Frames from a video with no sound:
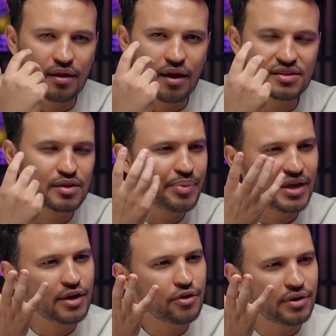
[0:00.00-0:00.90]
as a
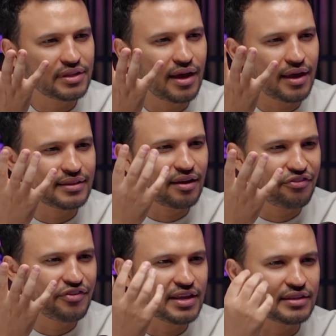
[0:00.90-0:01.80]
beginner in that
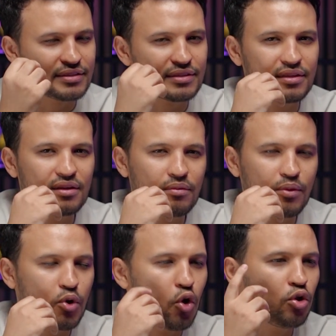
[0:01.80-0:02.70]
field,
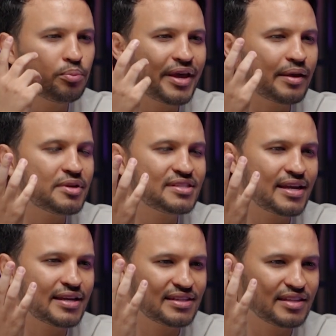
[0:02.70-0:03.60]
we all make
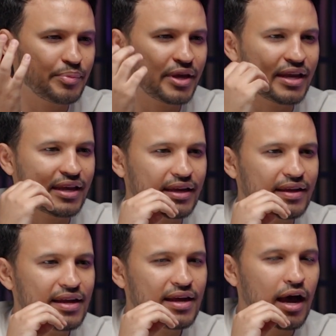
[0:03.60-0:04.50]
mistakes in the beginning.
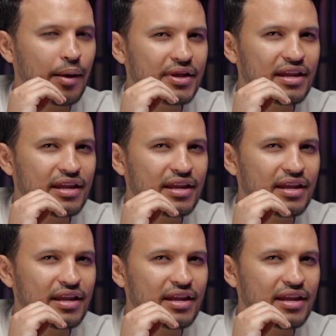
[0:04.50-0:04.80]
I mean,